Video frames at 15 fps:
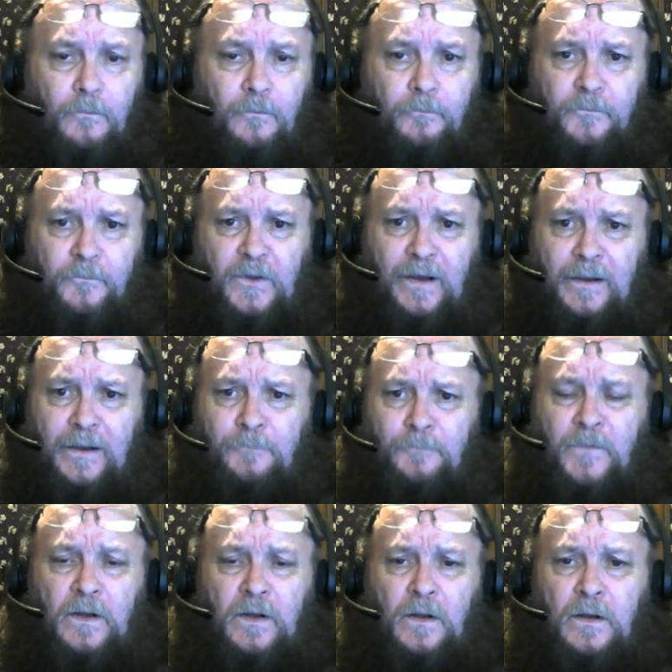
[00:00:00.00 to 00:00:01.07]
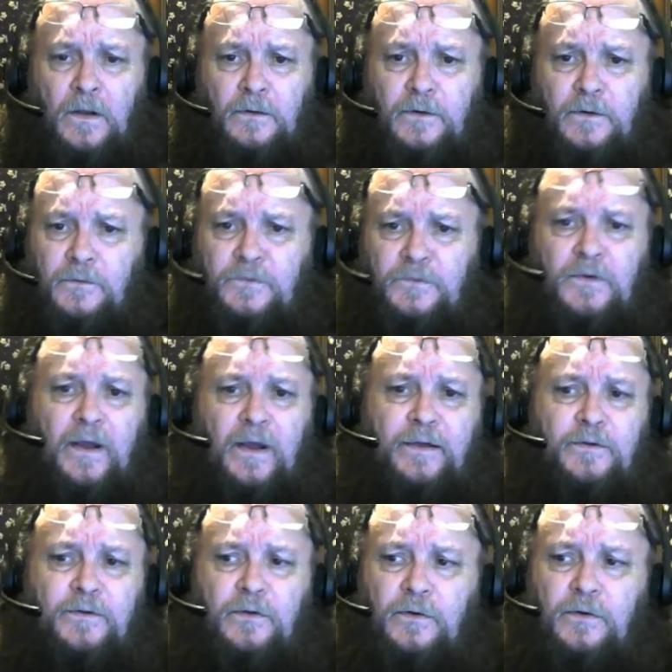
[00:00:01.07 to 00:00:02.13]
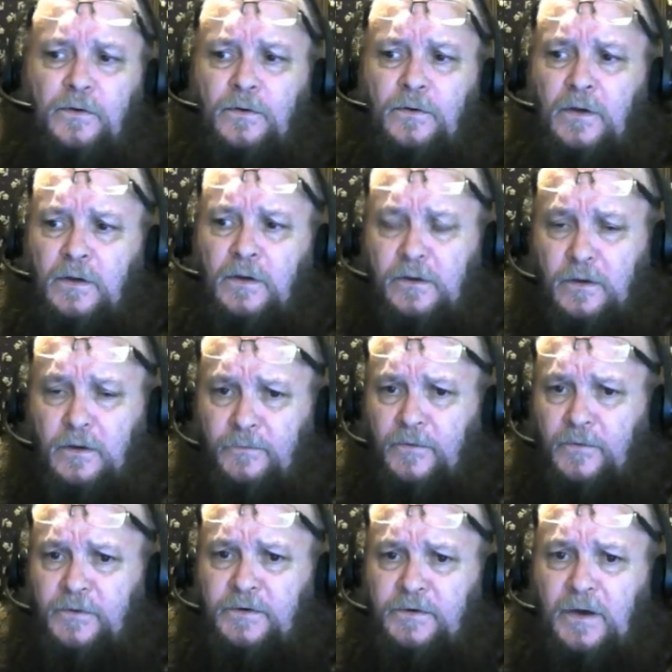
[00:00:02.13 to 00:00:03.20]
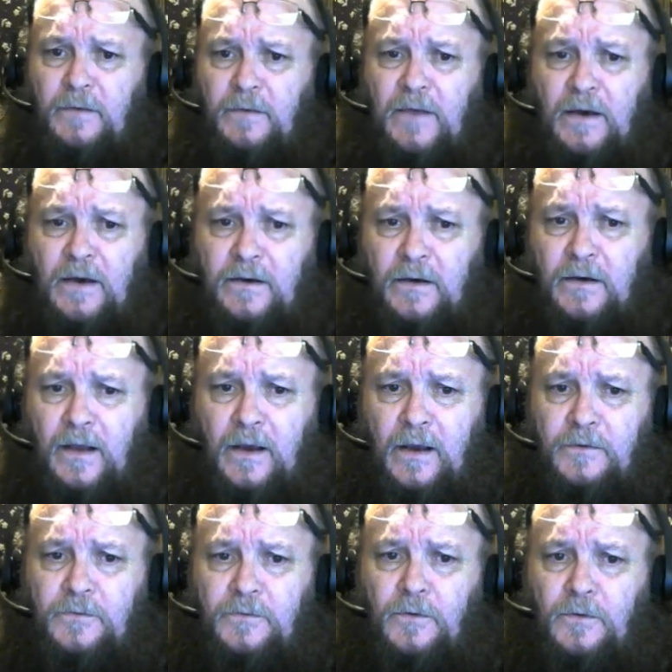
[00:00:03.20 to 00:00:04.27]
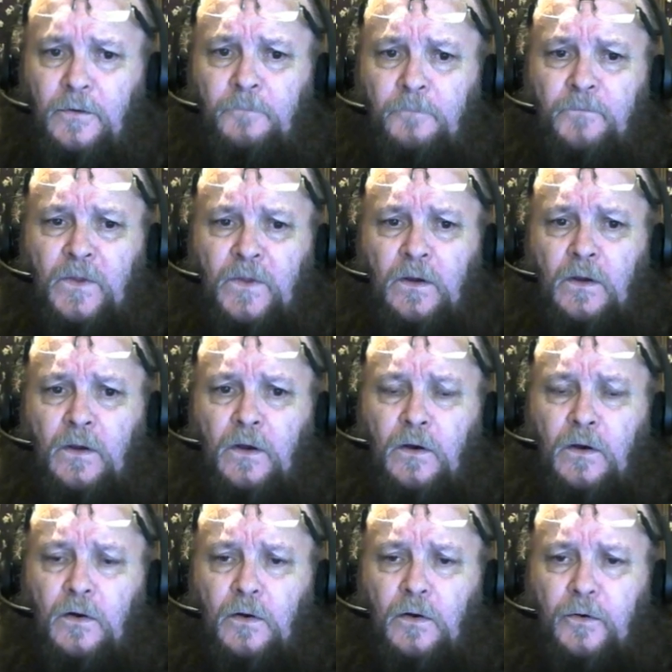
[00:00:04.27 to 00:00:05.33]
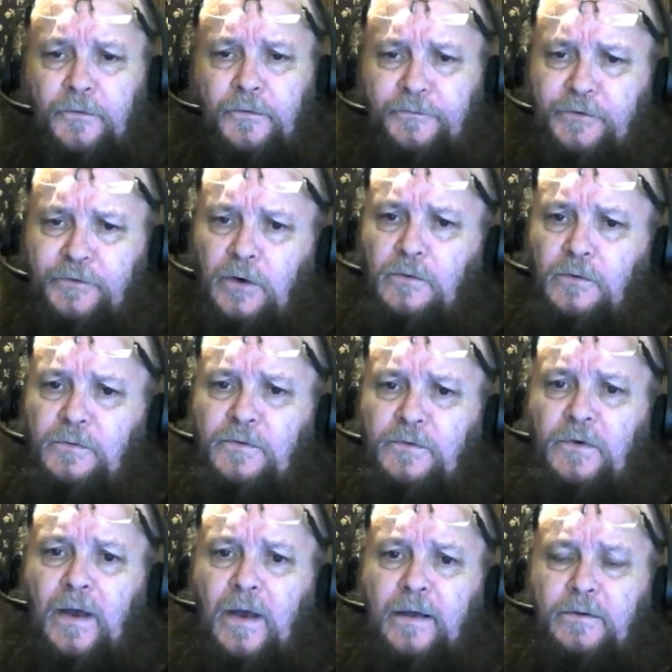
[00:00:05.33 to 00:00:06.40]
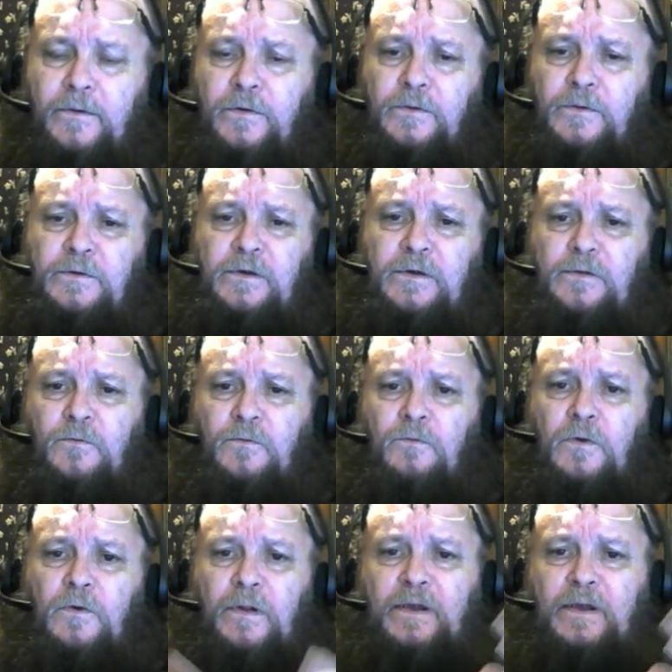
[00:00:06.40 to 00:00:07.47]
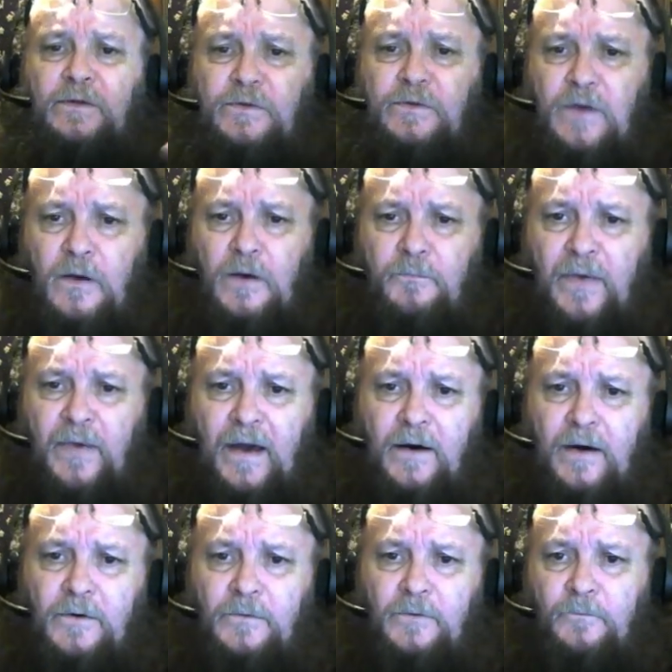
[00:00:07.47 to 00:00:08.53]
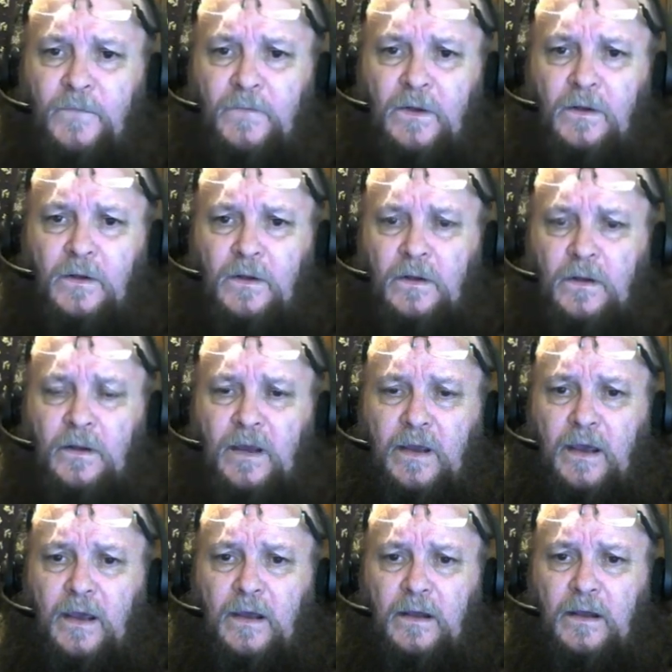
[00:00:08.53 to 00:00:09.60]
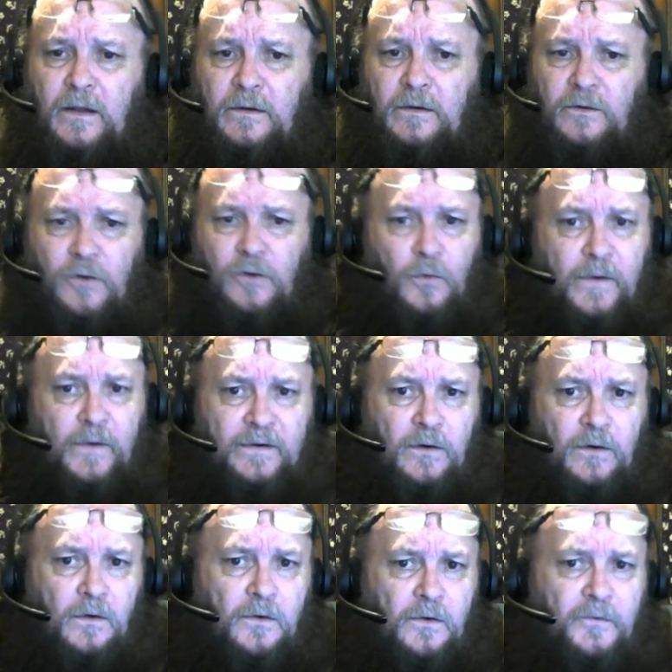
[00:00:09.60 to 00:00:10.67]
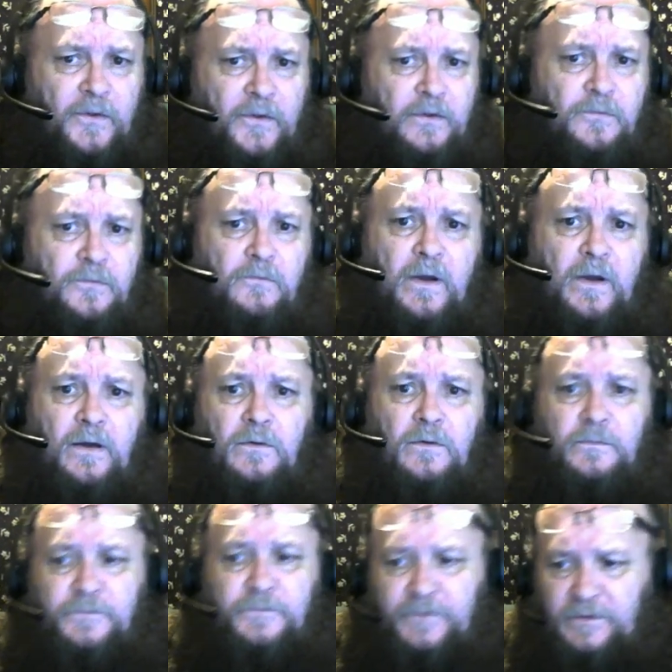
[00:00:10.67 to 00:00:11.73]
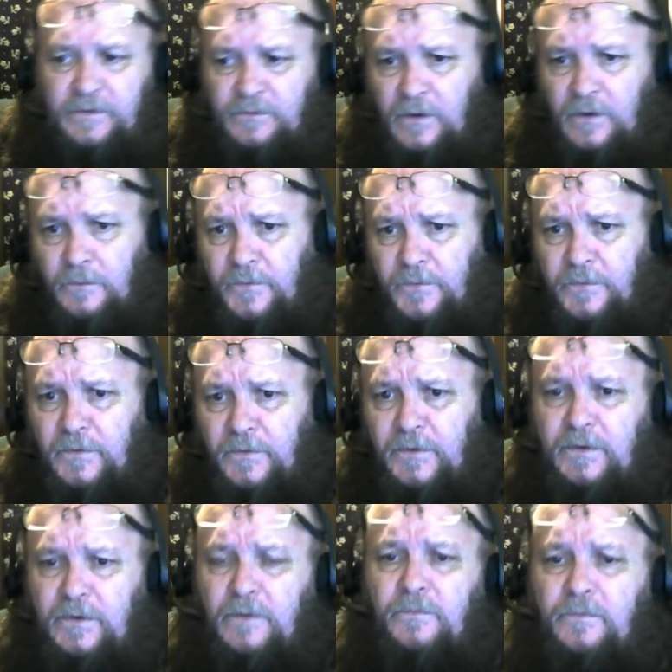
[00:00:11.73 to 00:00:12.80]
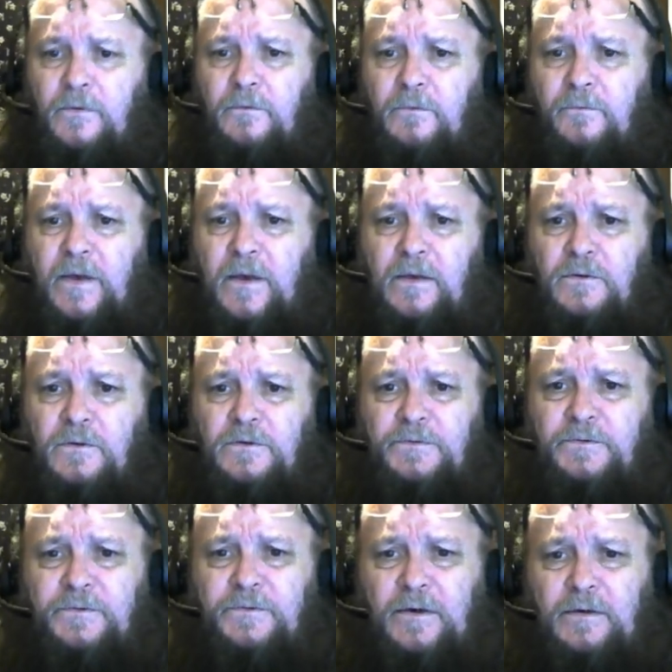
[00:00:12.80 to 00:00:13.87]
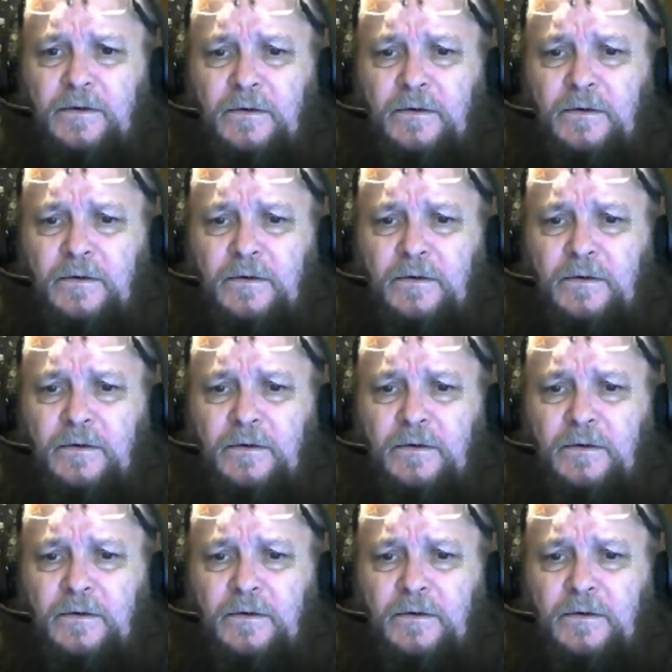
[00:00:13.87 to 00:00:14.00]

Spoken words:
Okay? Don't try to, your first time out in astral, don't try to just really jump out and go into all of these realms and jump through the different veils and,